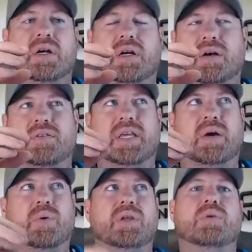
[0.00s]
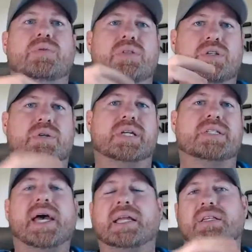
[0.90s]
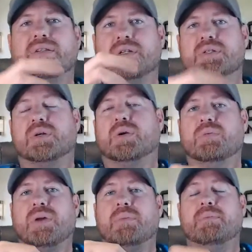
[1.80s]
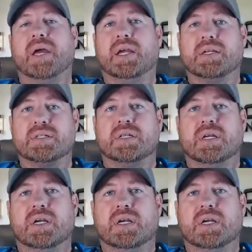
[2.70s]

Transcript: that we use to transact is controlled by banks.